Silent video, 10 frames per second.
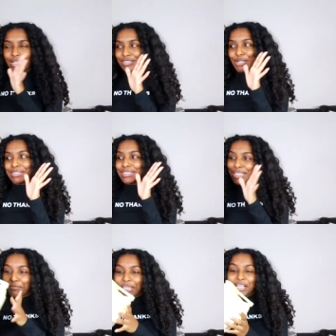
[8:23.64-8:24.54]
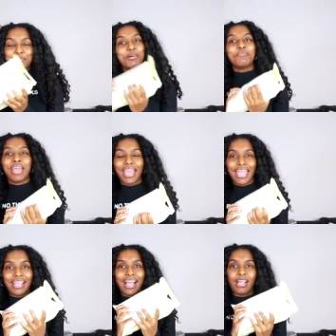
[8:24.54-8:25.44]
Okay, so I did pick up a
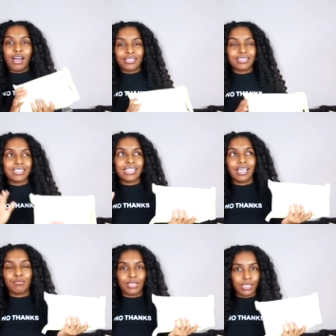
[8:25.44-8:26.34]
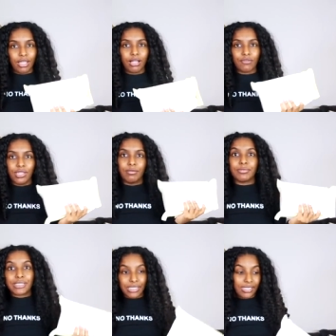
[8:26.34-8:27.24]
bag. I honestly am in love and I'm
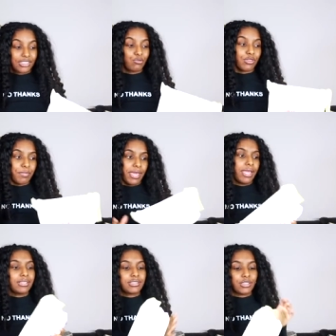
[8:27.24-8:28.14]
obsessed with bags.